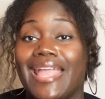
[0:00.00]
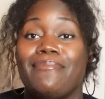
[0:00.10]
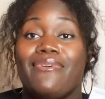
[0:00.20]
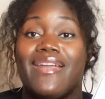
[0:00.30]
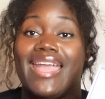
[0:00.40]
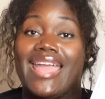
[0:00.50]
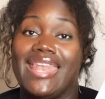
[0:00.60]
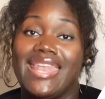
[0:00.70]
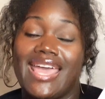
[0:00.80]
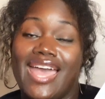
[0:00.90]

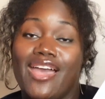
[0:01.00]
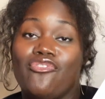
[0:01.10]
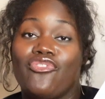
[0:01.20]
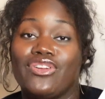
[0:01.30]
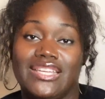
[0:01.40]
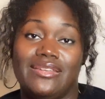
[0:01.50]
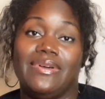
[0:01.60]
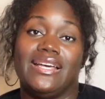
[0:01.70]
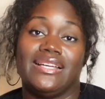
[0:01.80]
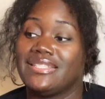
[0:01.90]
brand for
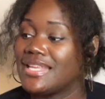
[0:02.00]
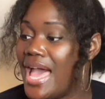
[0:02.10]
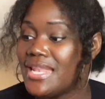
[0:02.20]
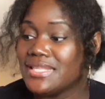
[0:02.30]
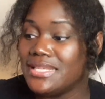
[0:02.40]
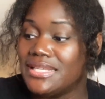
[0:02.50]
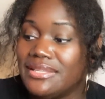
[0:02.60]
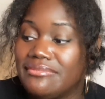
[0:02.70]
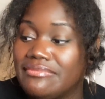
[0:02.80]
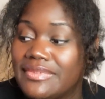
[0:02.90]
$10. God is good.